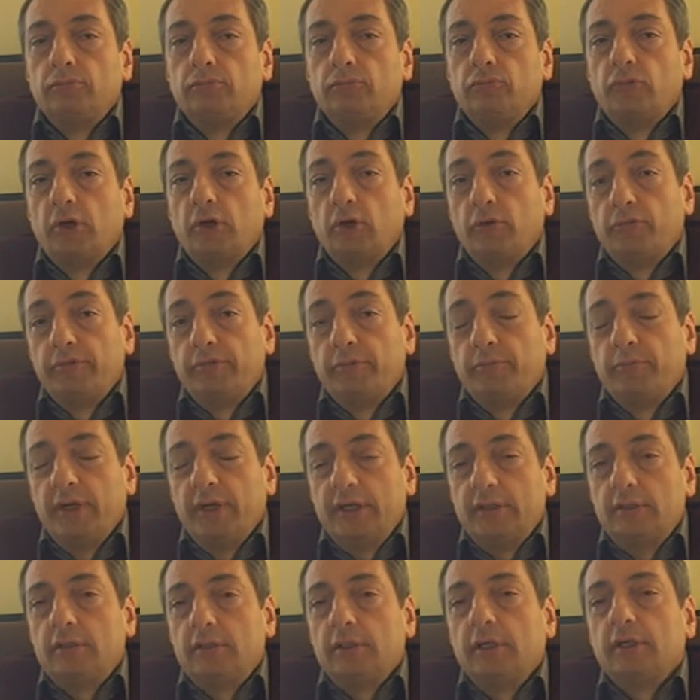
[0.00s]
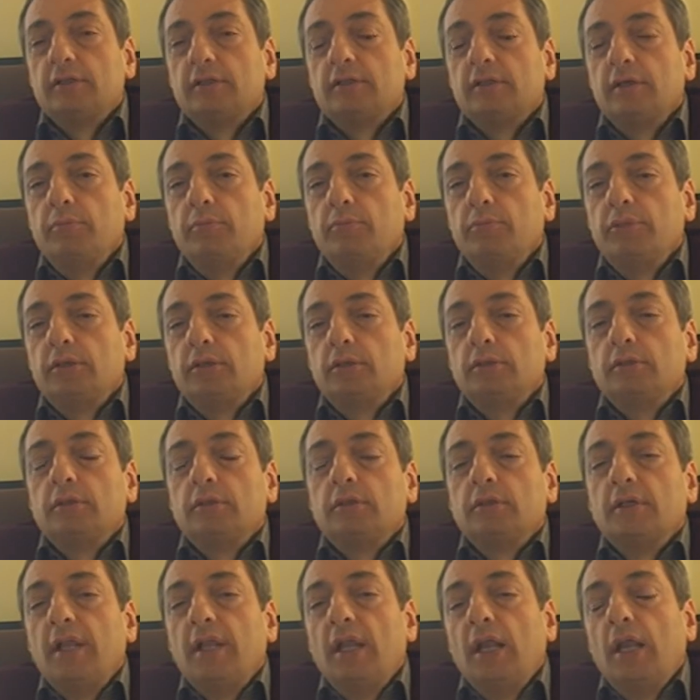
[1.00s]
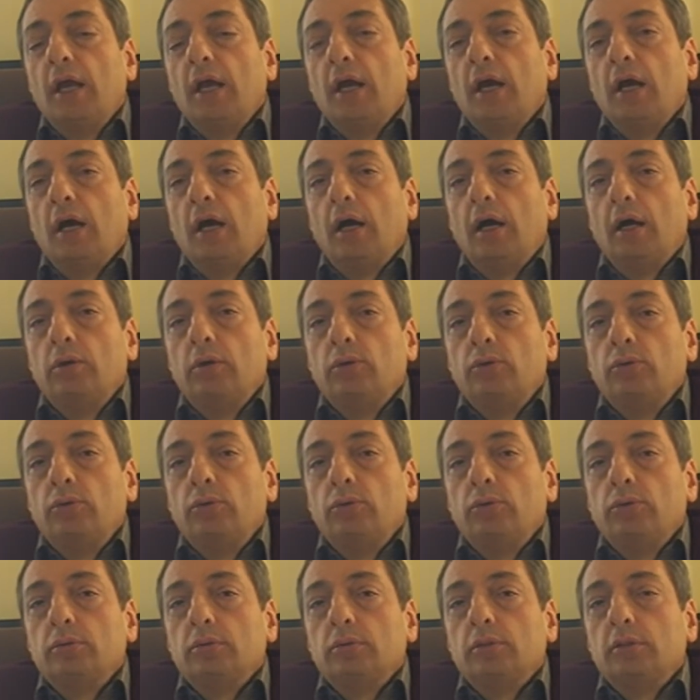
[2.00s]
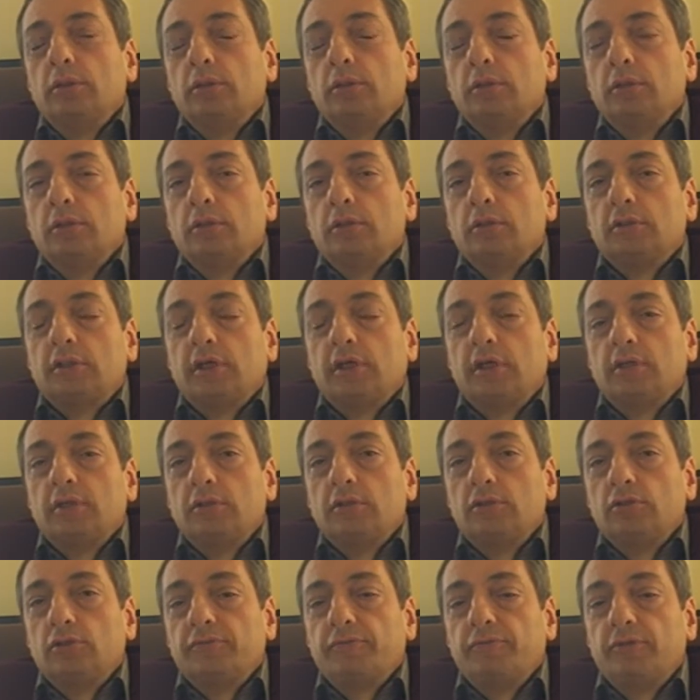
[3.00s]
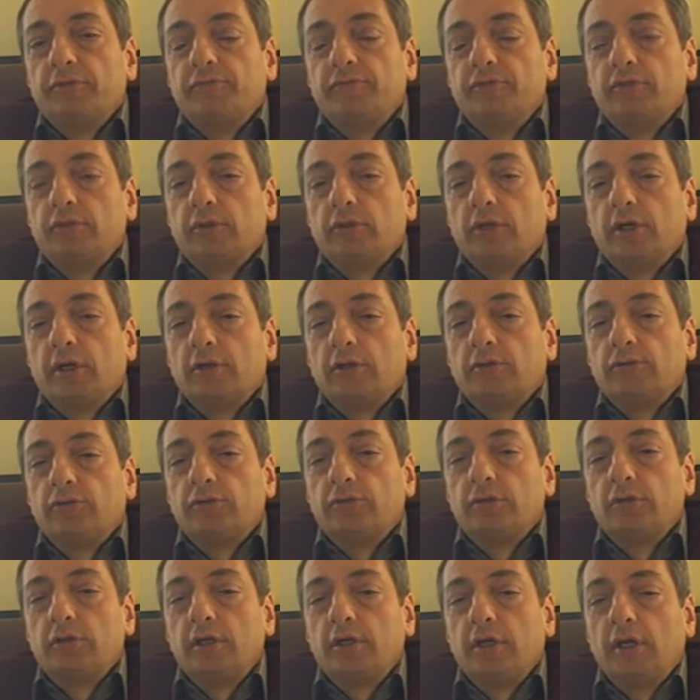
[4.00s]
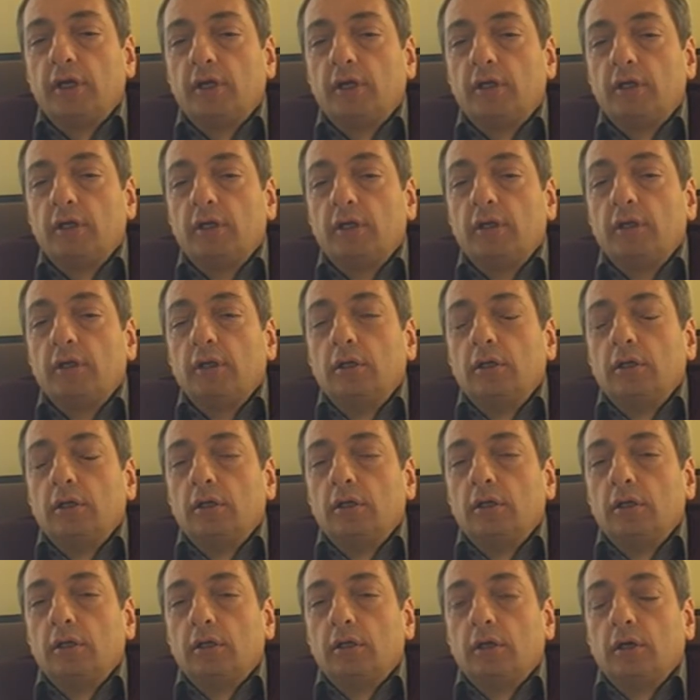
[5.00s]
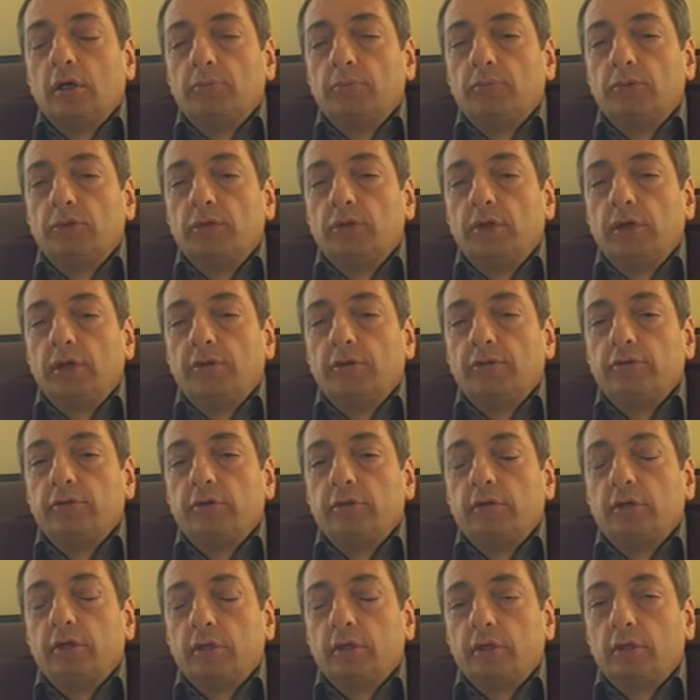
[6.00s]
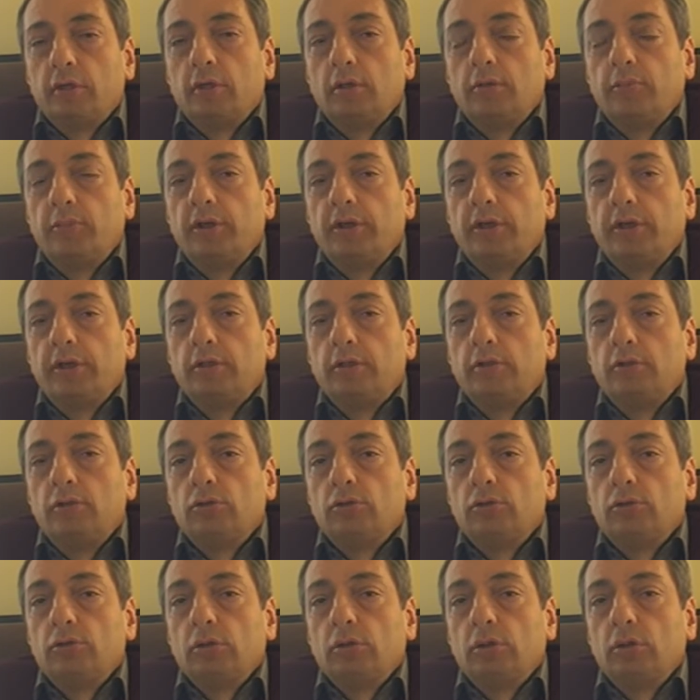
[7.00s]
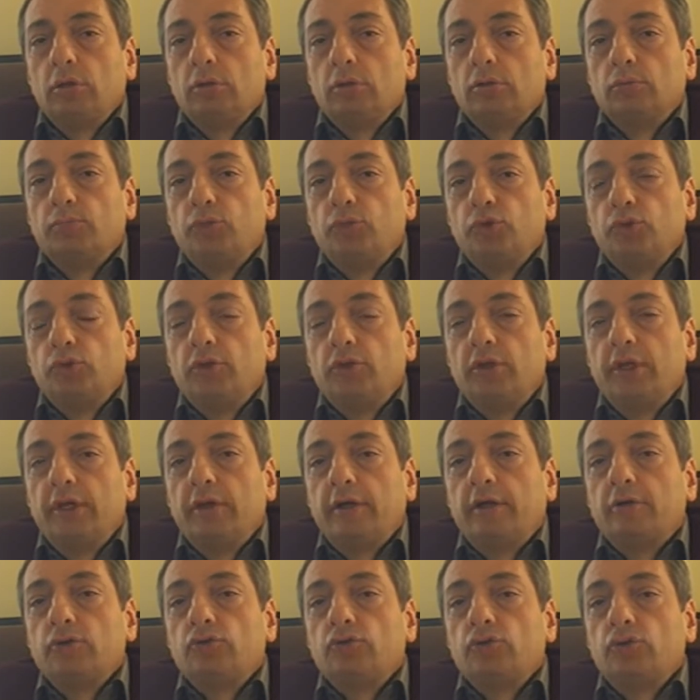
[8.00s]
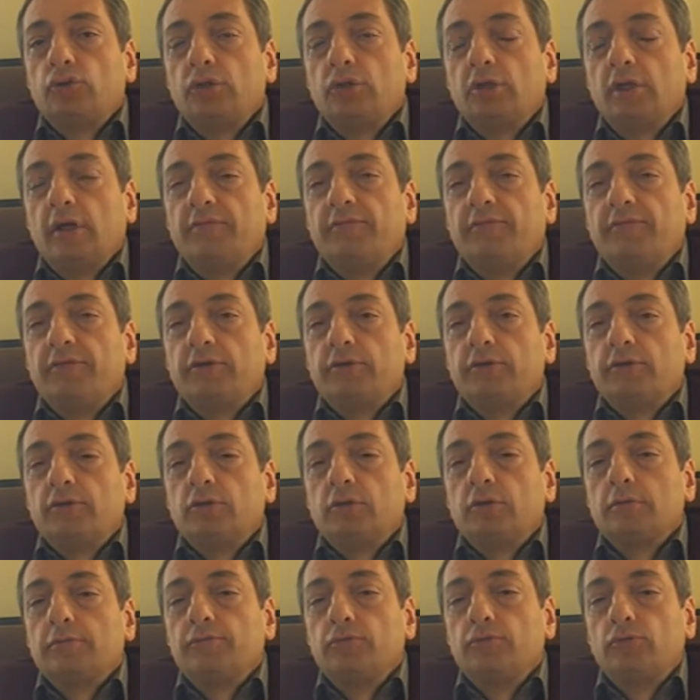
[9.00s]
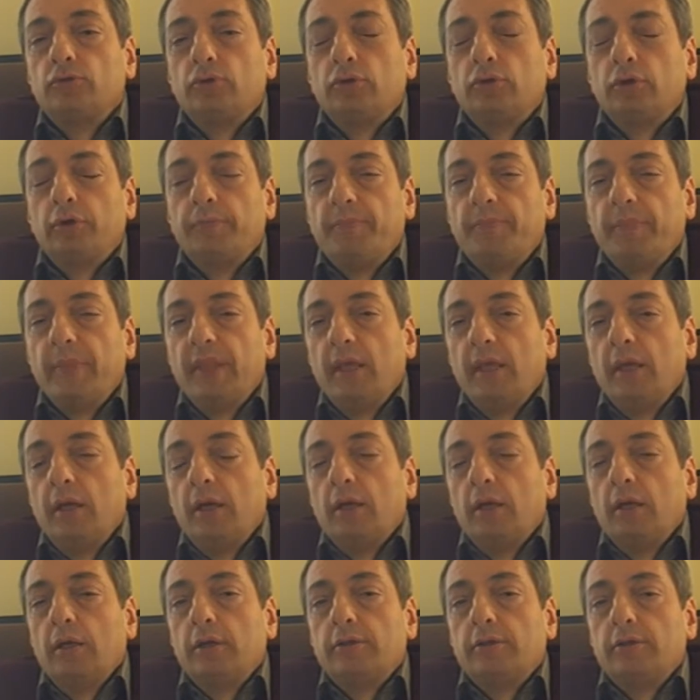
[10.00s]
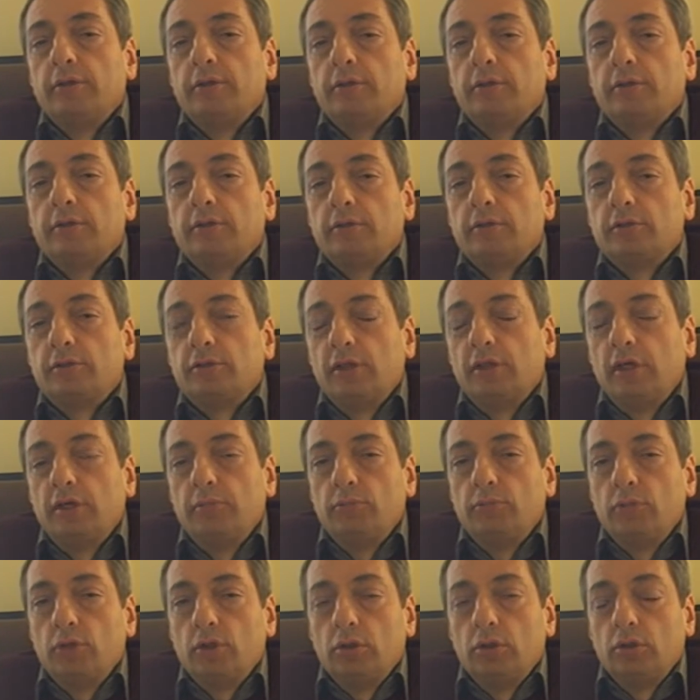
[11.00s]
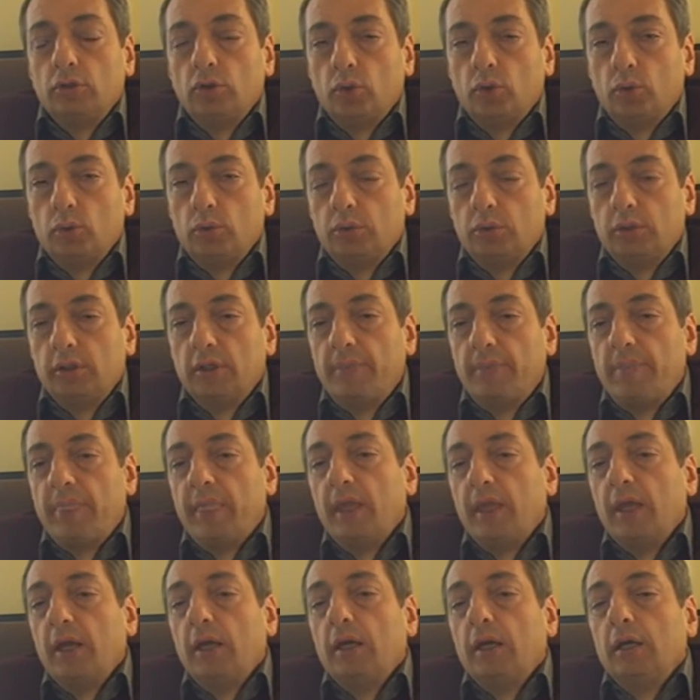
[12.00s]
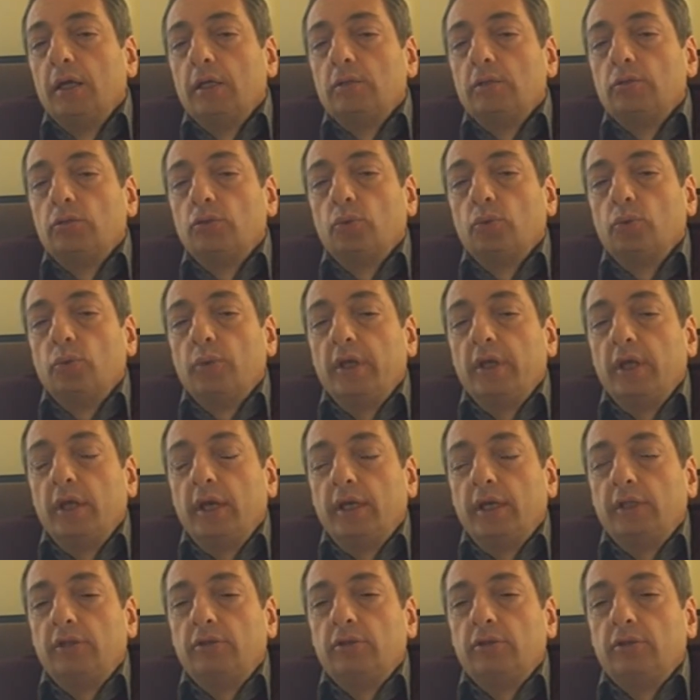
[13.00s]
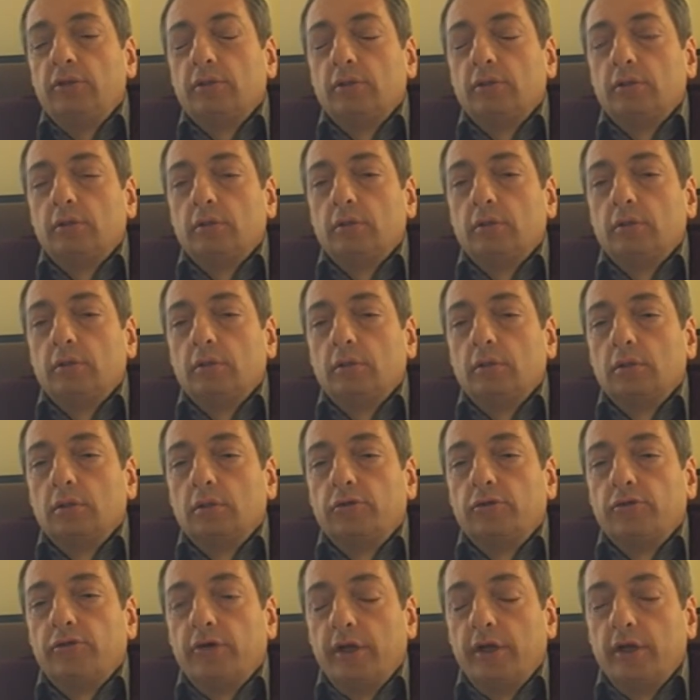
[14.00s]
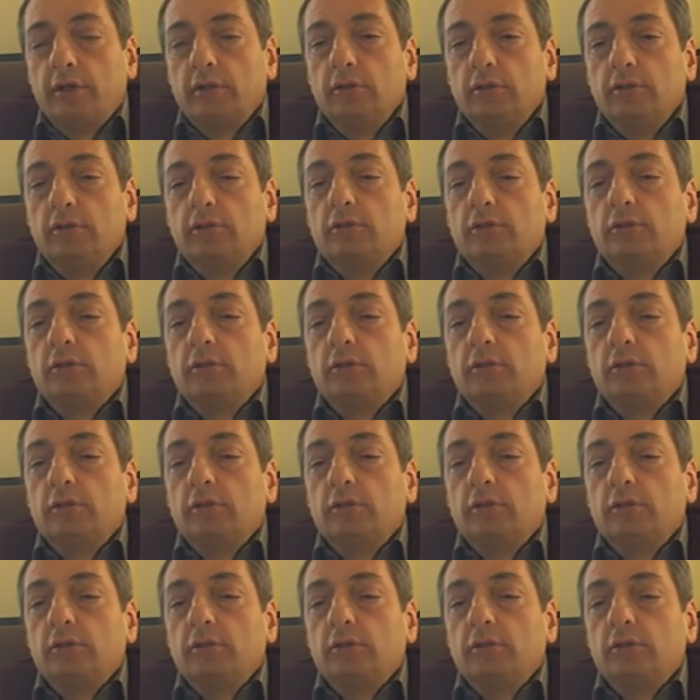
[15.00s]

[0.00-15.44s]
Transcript: one of the best examples how scientists of different countries can come together, can collaborate, put their joint efforts for the same goal. So we had a grant.